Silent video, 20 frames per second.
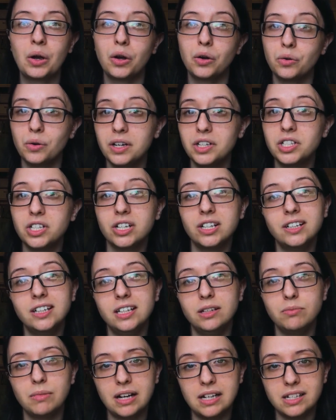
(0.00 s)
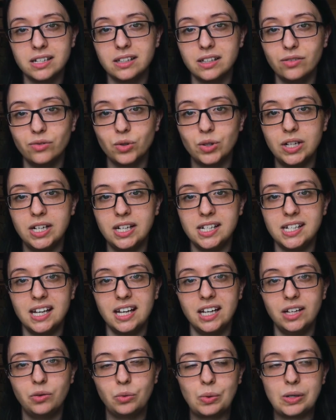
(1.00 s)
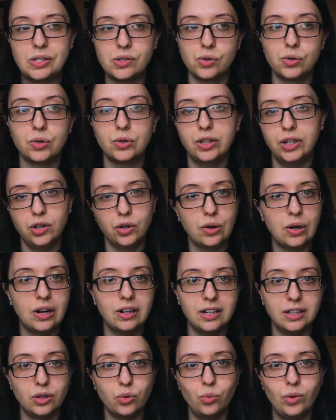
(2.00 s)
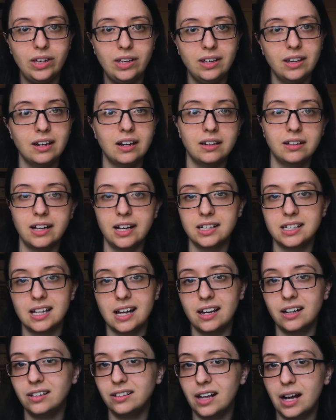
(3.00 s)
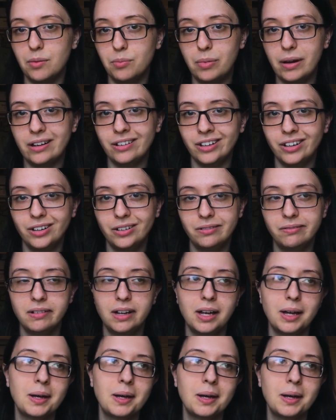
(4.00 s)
Originally, my delivery date was earlier on in the week, and I liked that a lot better.